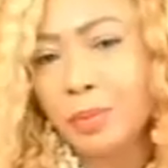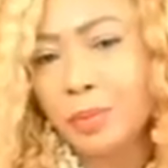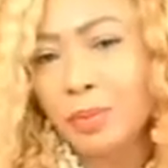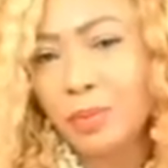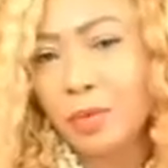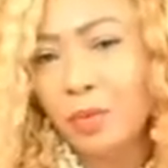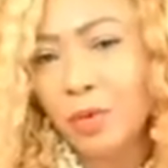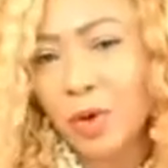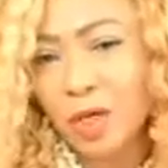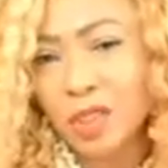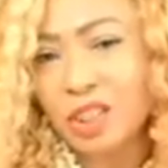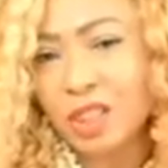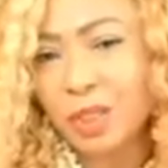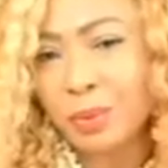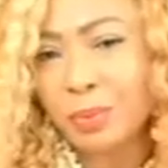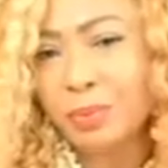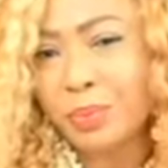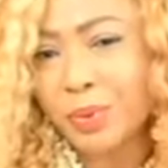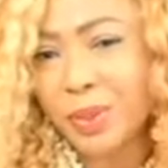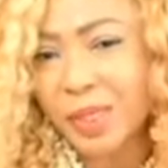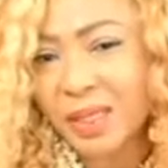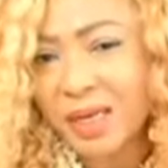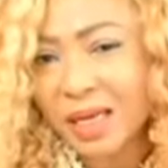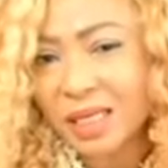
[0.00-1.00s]
worship
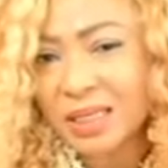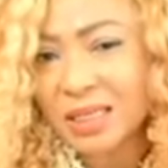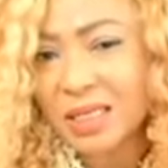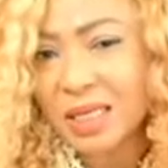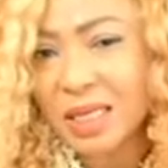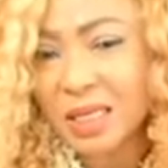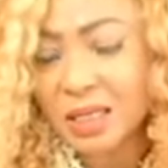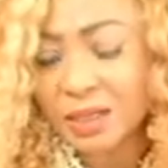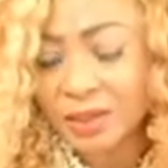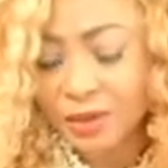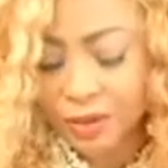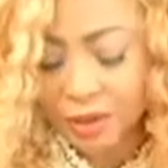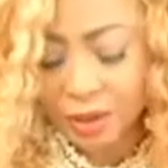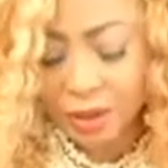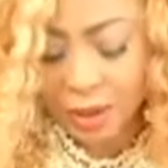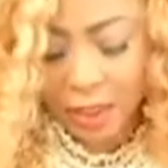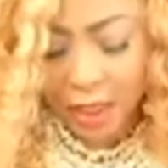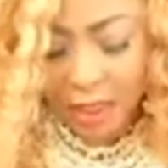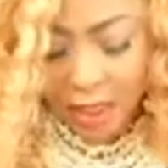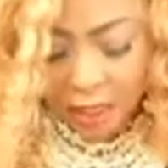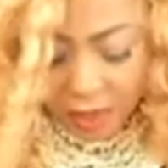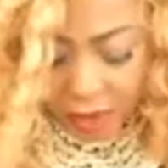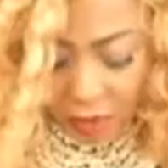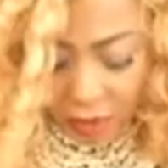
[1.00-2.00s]
predates history,
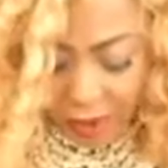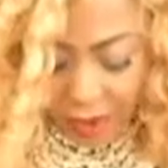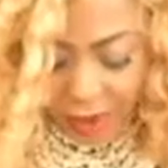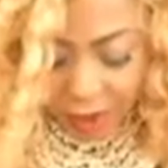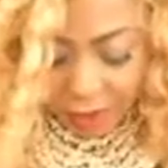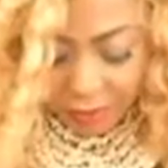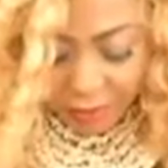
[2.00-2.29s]
and he went a